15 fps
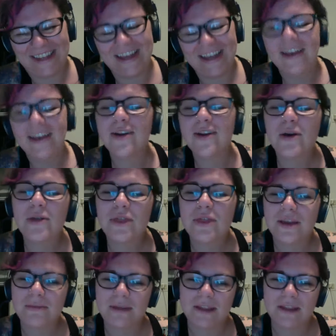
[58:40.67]
Go think
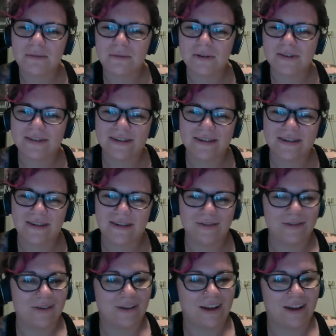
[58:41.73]
about the prison industrial
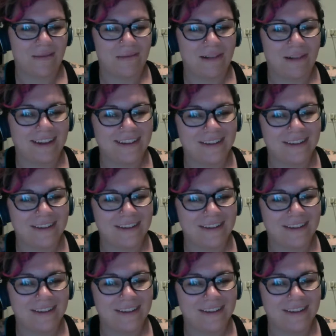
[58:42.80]
complex